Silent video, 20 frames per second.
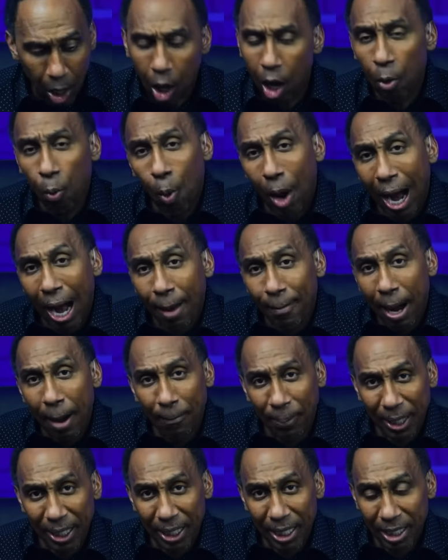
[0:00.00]
And why am I
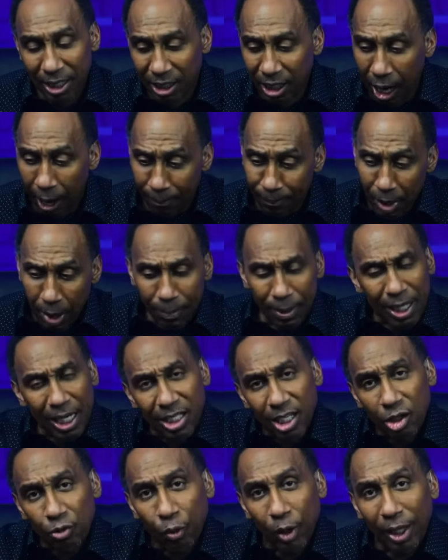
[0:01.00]
bringing this up?
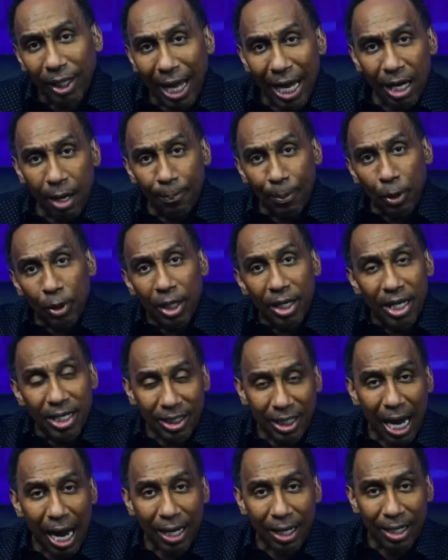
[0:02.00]
Because it's relatable to
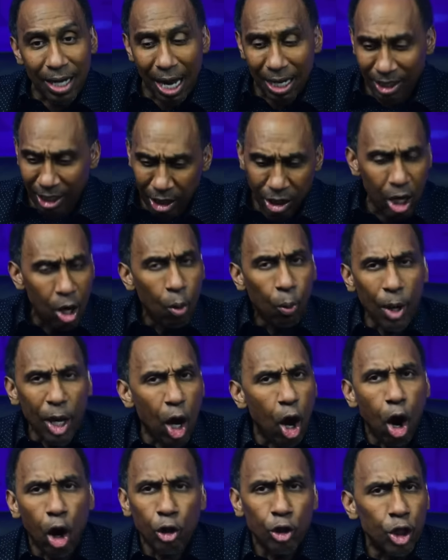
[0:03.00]
this kind of nonsense. We
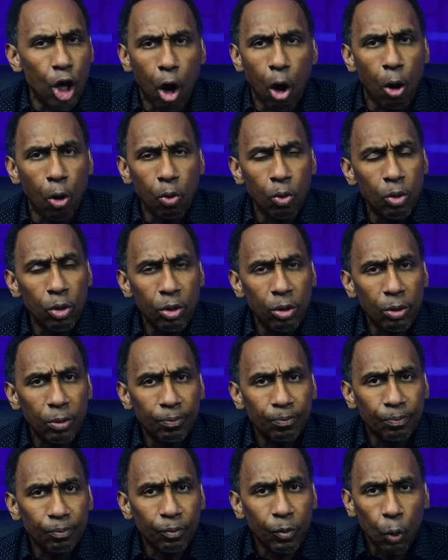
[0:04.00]
all know
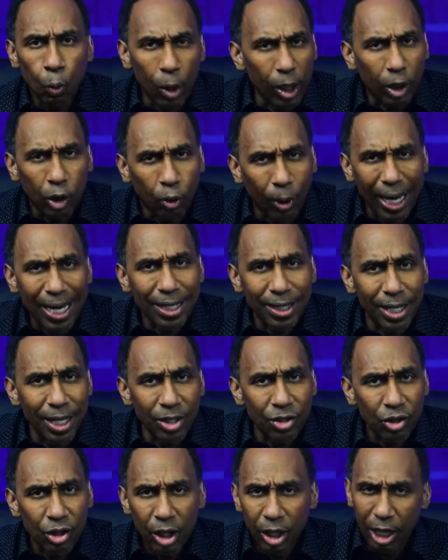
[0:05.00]
with
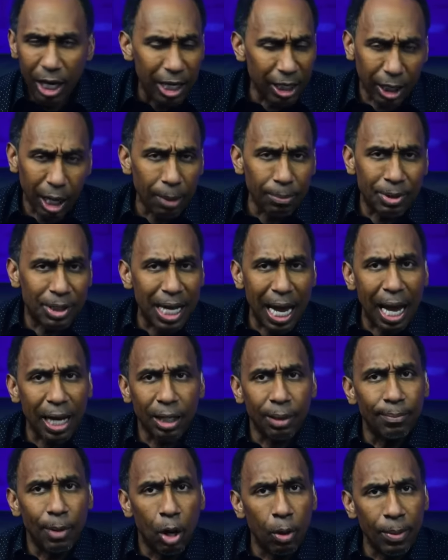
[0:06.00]
greatness, it comes
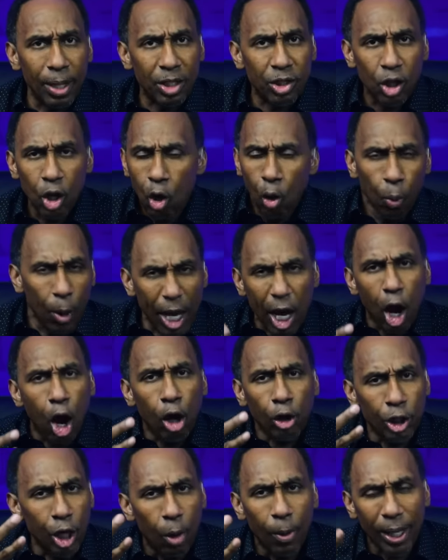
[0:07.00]
down to moments. We
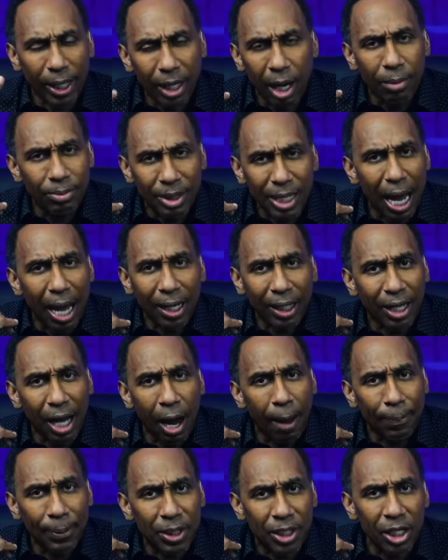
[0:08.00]
all know it comes down to
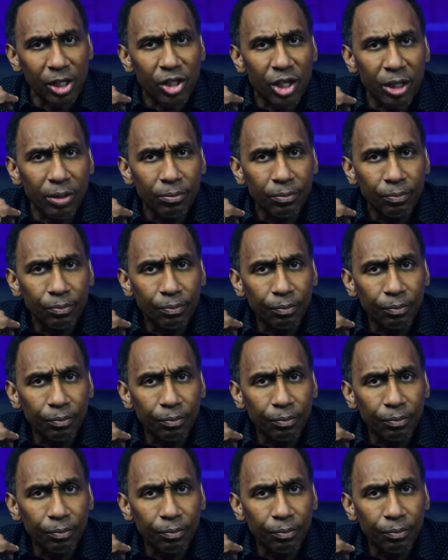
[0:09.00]
competition.